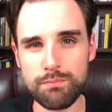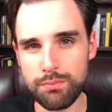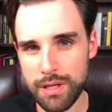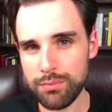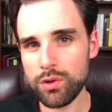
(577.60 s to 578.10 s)

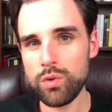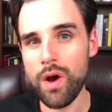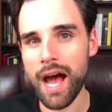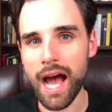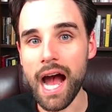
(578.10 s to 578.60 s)
people
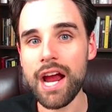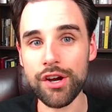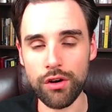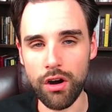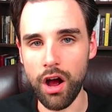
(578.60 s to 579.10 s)
who
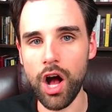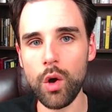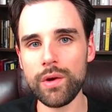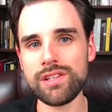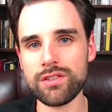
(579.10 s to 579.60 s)
hire are
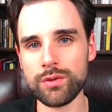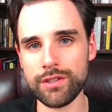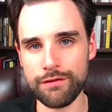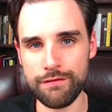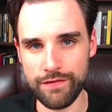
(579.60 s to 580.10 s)
always
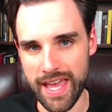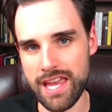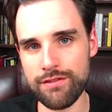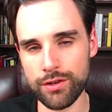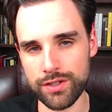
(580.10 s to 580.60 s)
going to
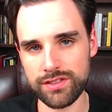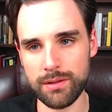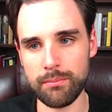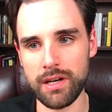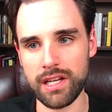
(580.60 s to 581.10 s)
favor
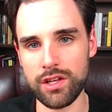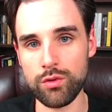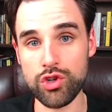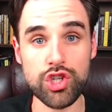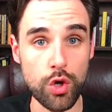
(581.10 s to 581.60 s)
somebody
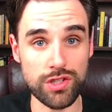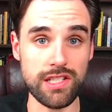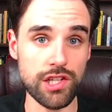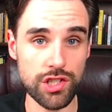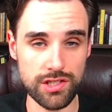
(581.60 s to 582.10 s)
who shows
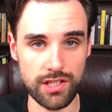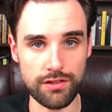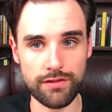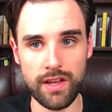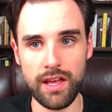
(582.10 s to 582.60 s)

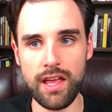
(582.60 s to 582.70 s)
initiative